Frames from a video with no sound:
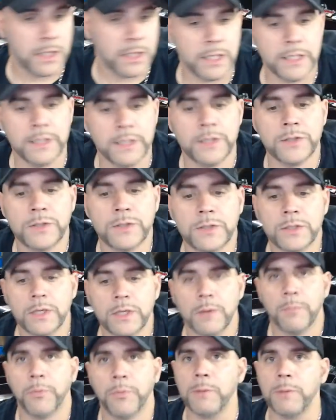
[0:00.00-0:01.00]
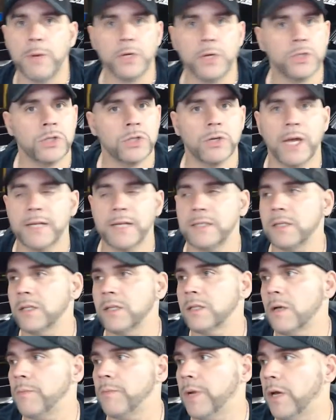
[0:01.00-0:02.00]
is pretty much, you guys see the
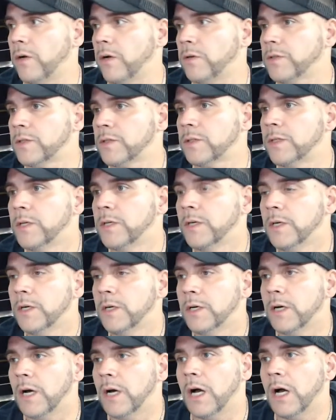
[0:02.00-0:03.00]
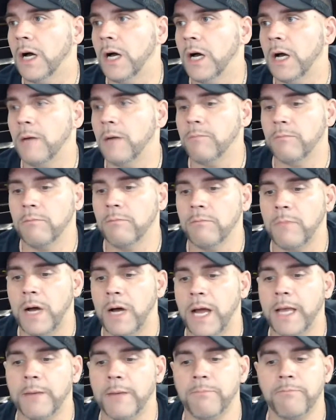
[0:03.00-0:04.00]
thumbnails.
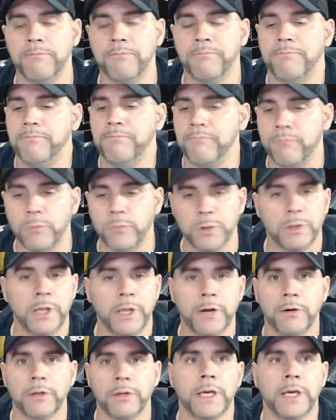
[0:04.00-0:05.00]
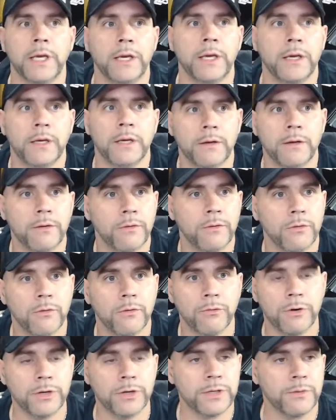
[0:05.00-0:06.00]
I literally...
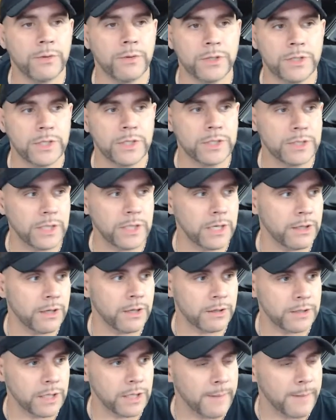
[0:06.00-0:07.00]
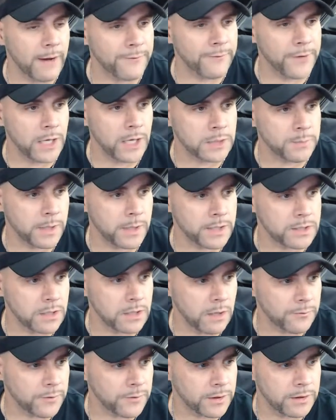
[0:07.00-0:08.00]
was just sitting there thinking about Fox Body
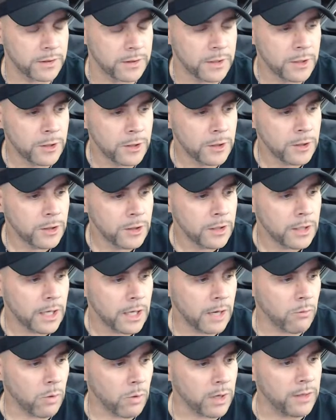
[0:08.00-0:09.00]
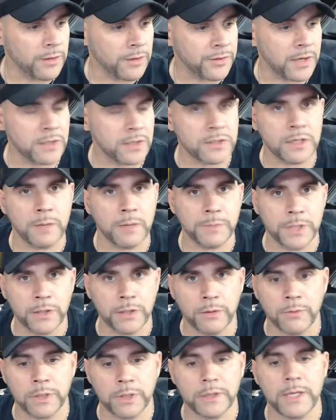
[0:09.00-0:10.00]
stuff. And one of the things that I'm
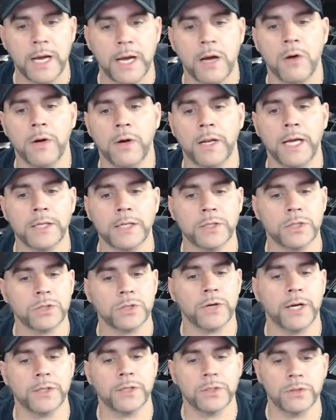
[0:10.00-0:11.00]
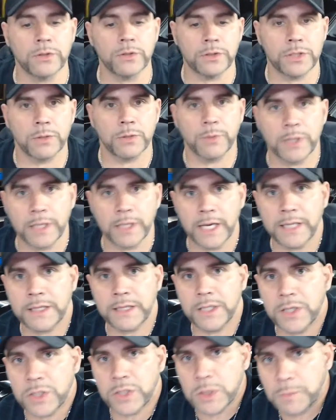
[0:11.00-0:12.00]
dealing with now, I like to try to relate
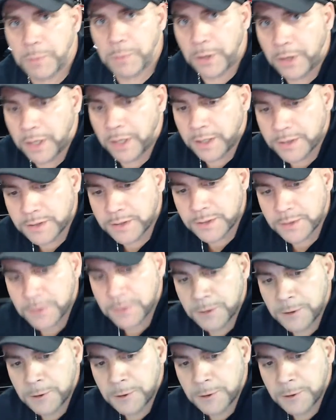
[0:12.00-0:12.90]
the experience